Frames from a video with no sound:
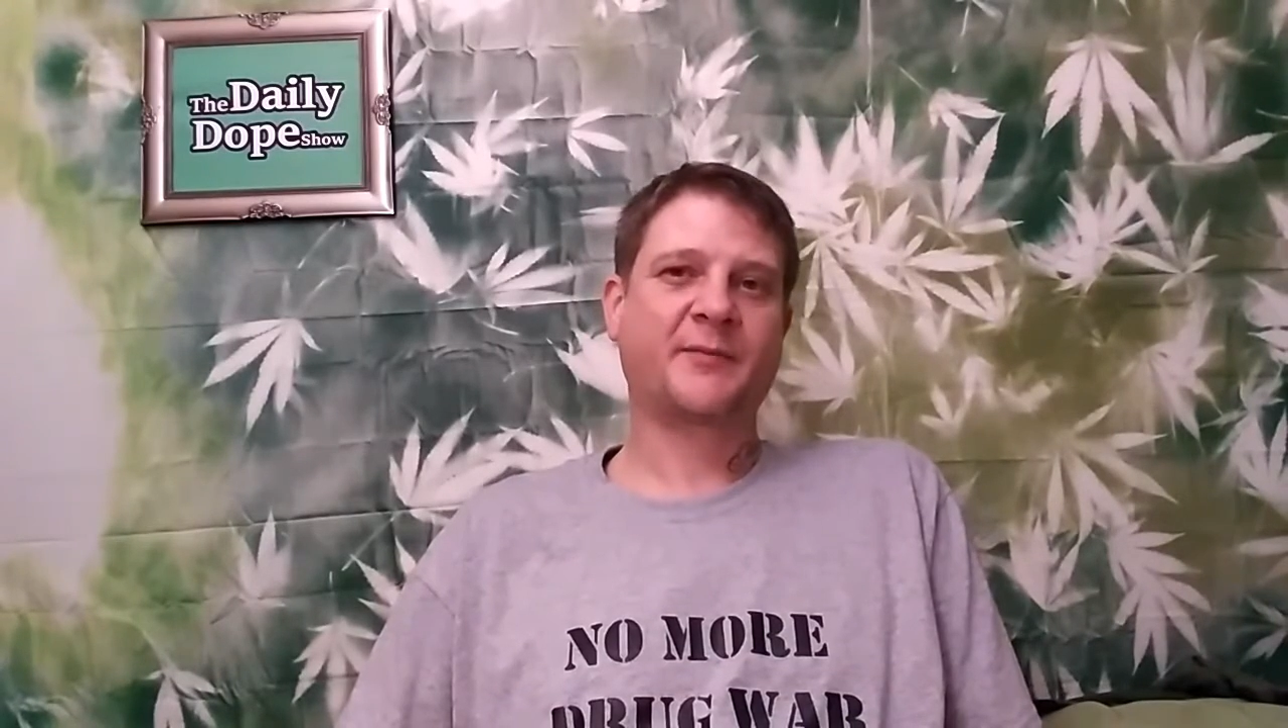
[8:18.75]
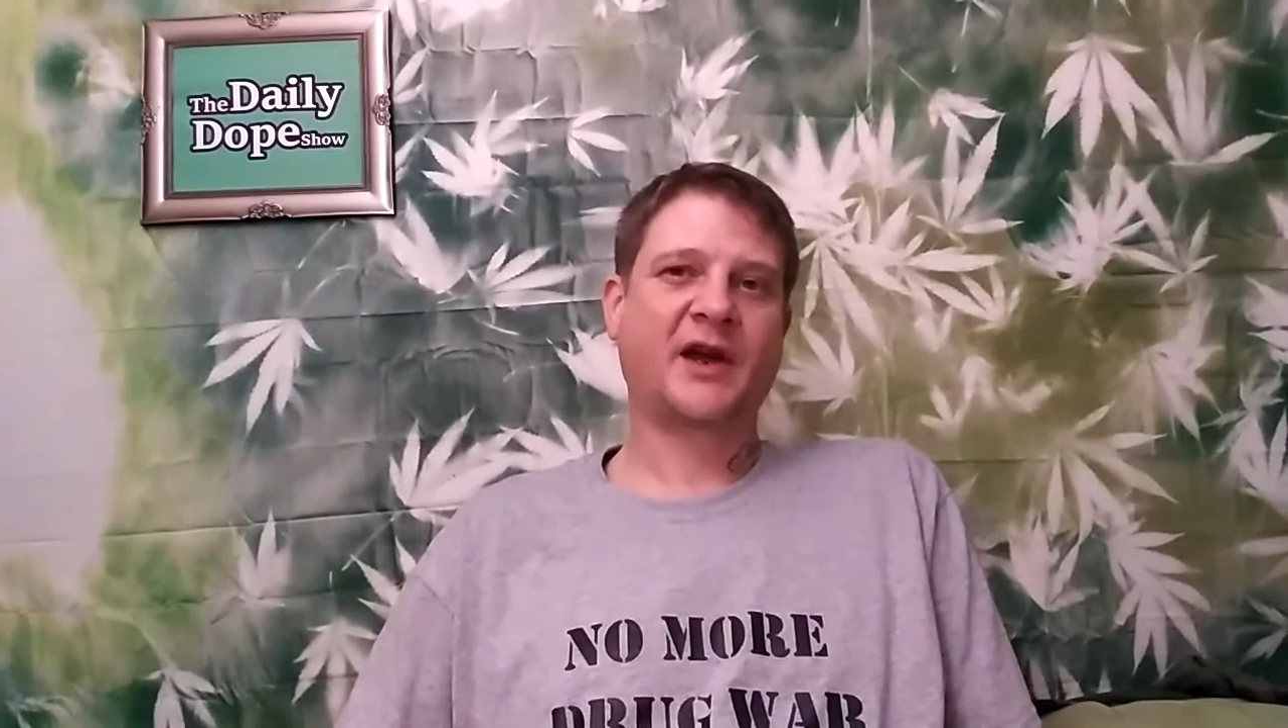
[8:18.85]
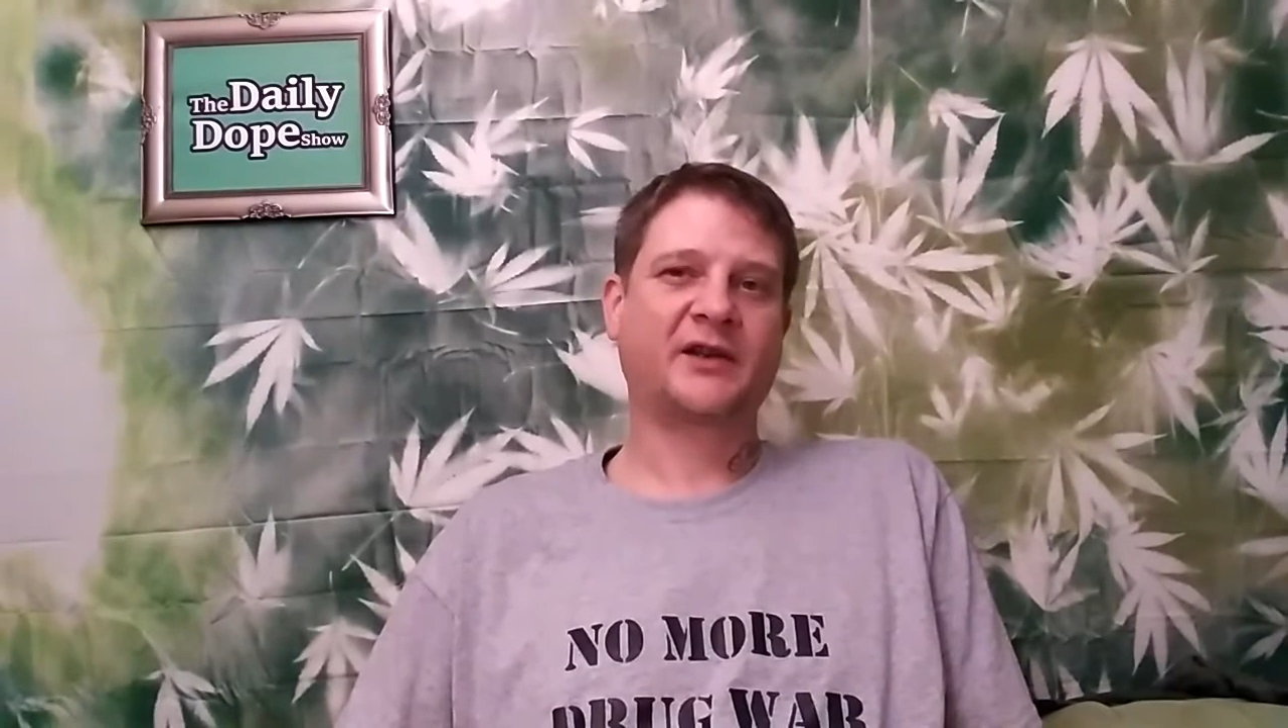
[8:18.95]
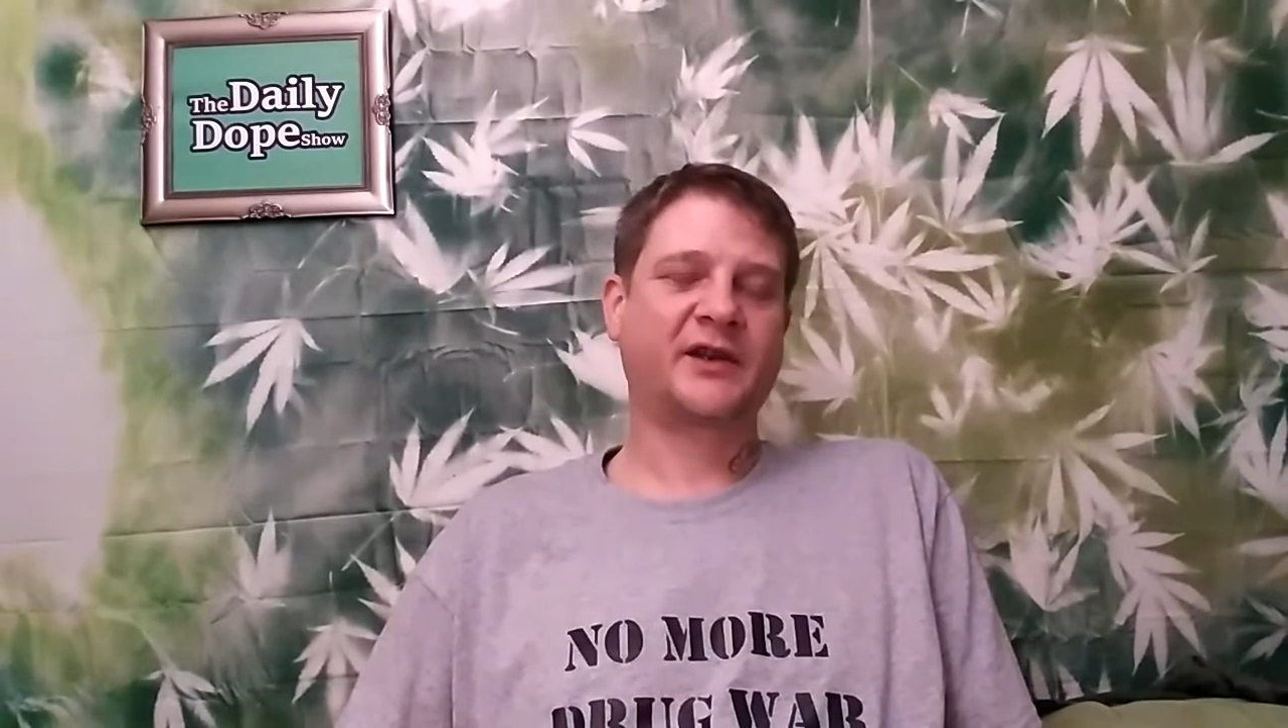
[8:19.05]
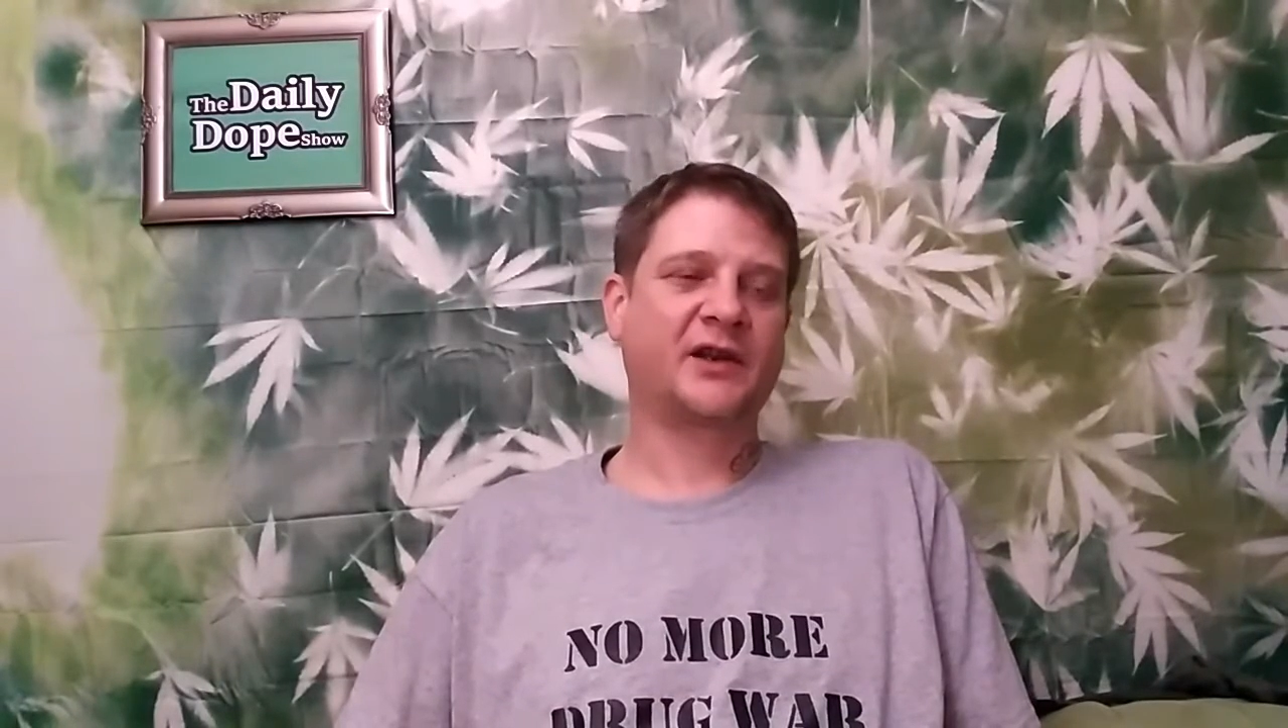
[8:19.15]

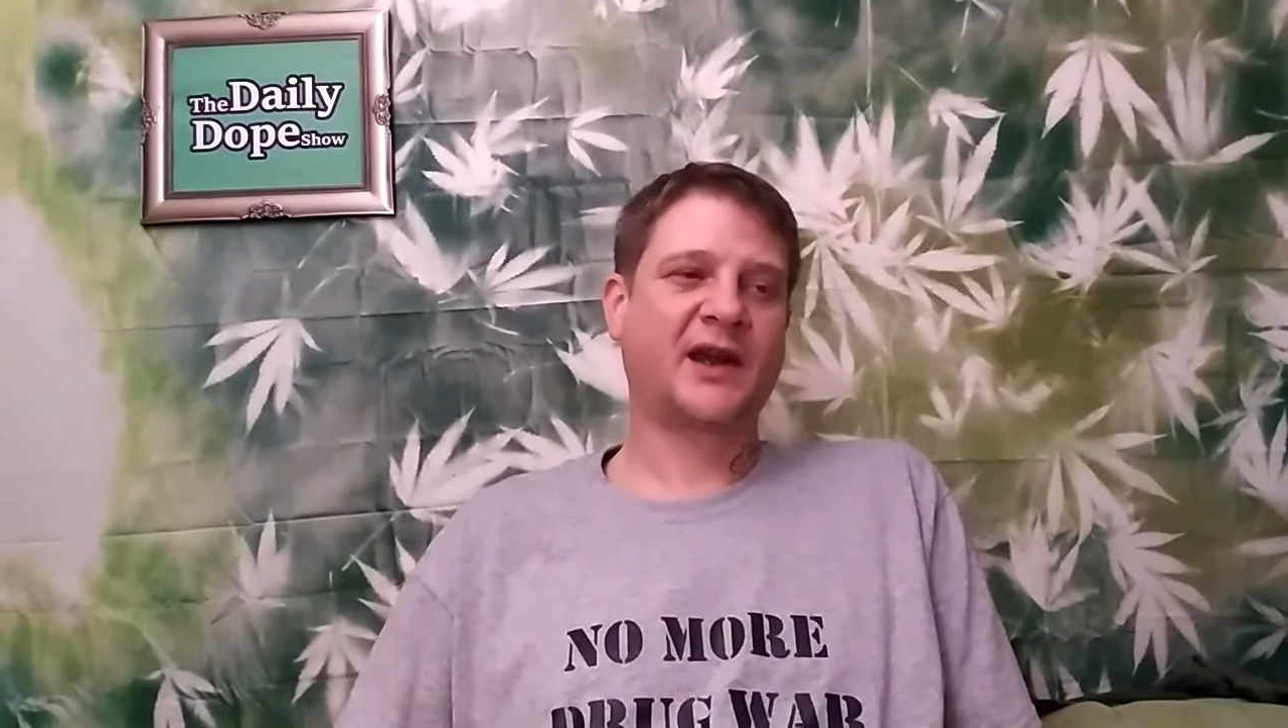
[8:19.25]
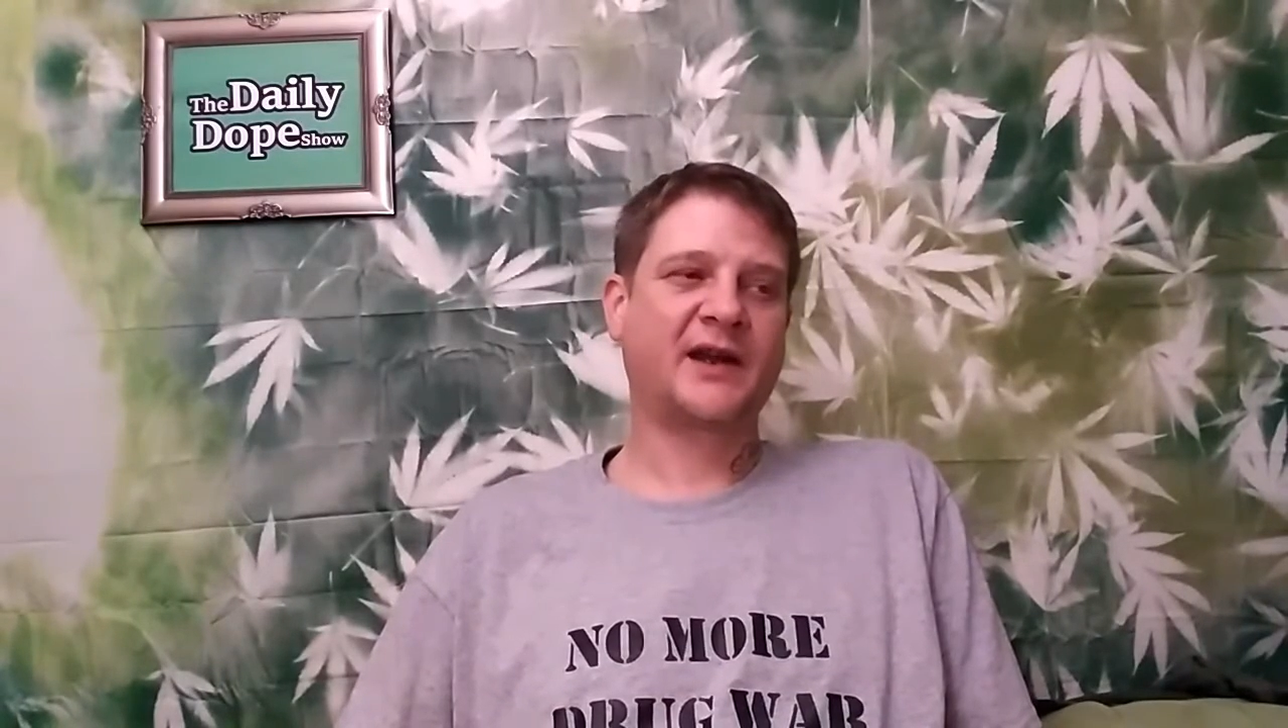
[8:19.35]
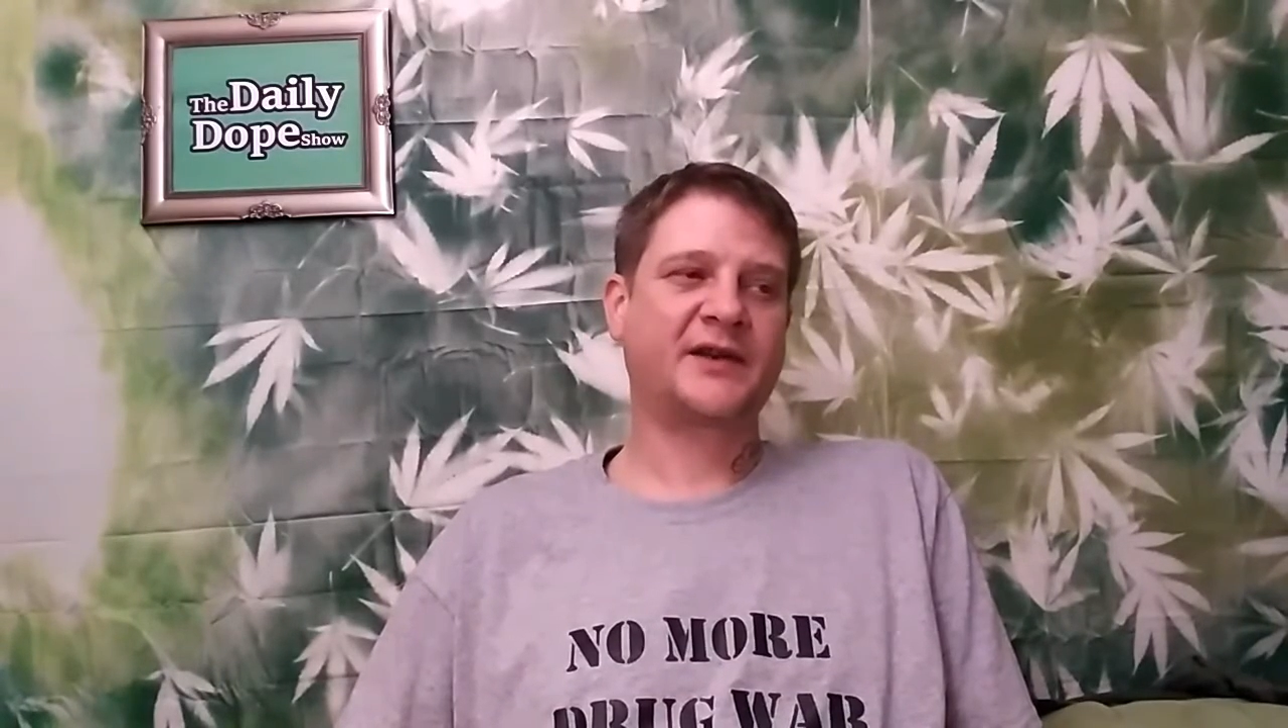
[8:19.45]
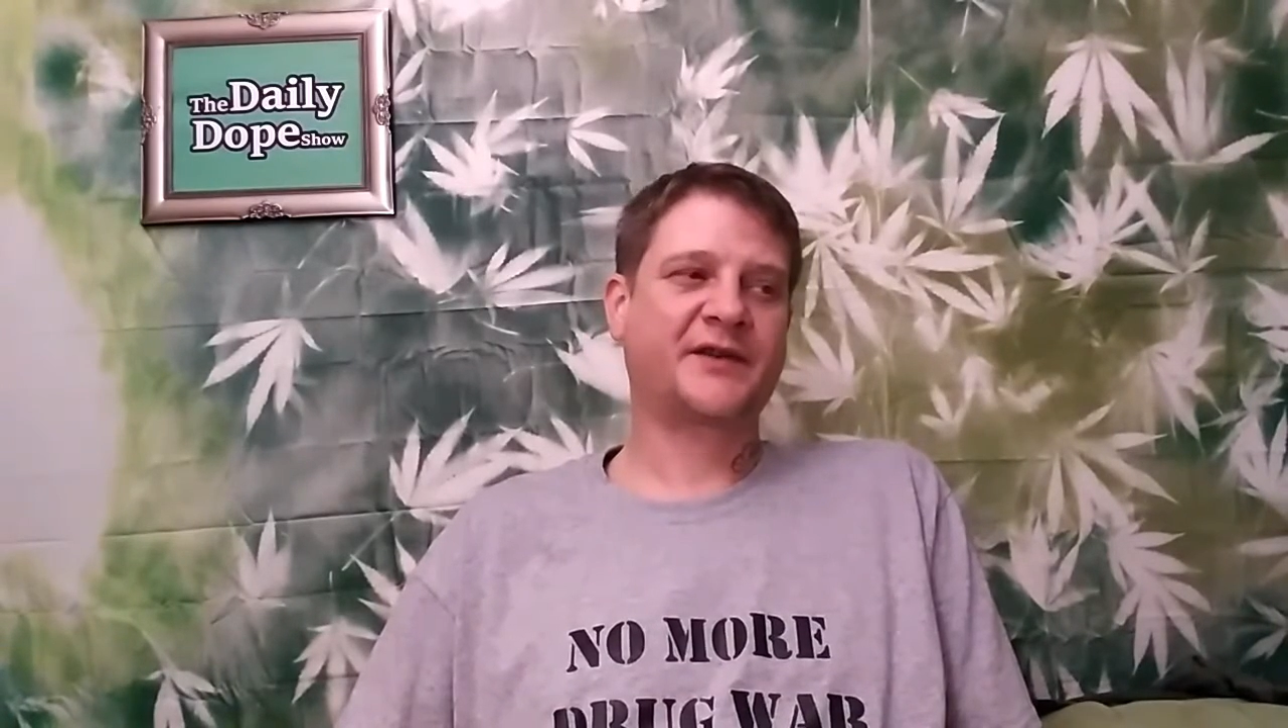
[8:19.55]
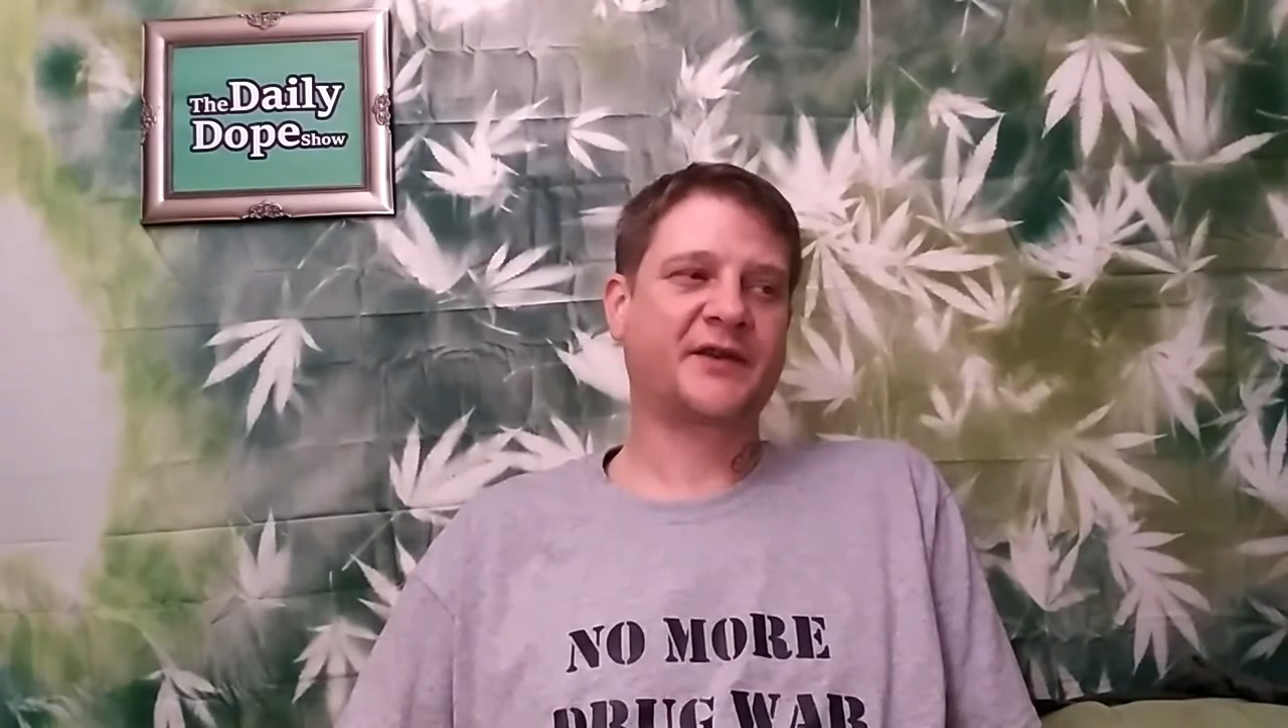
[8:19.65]

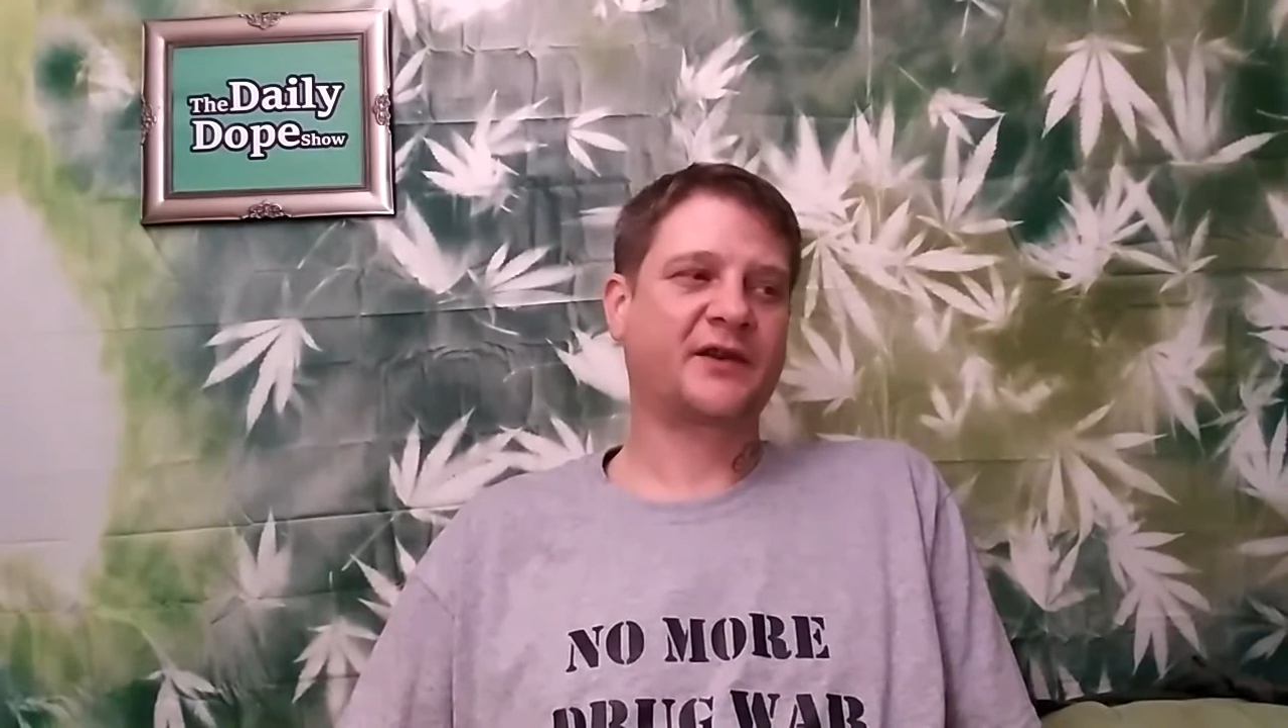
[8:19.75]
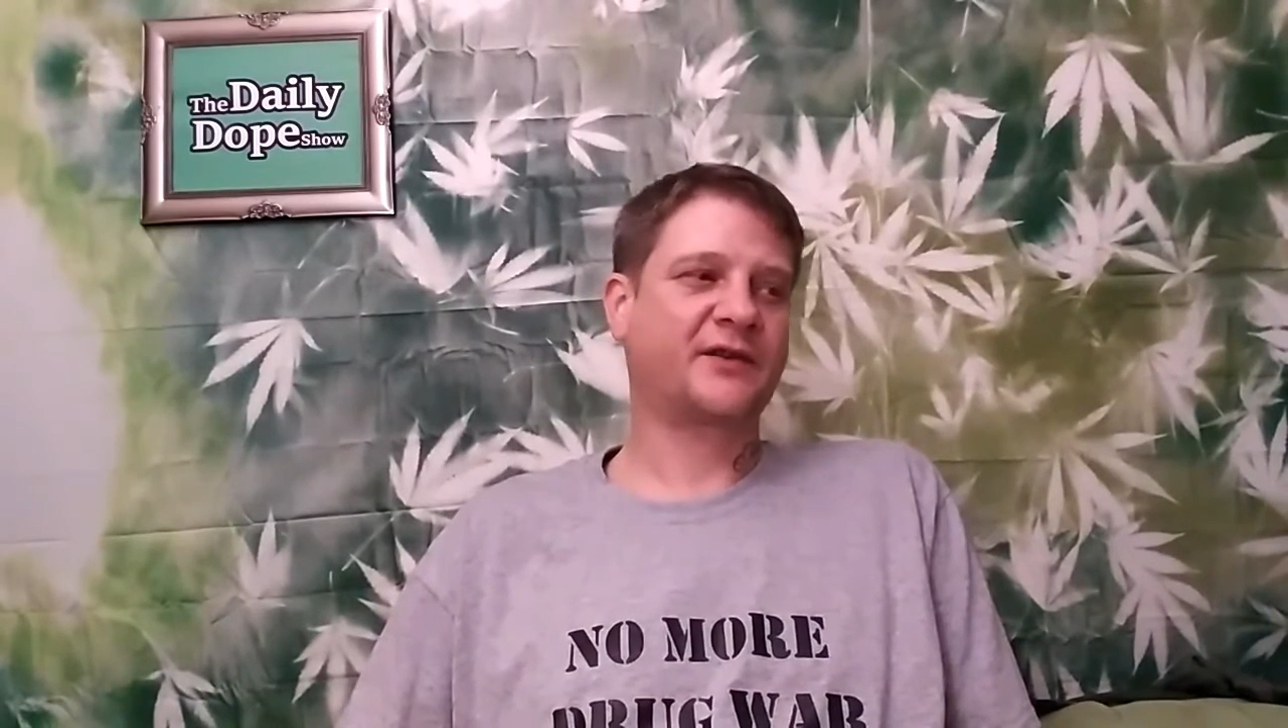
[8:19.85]
MILegalize,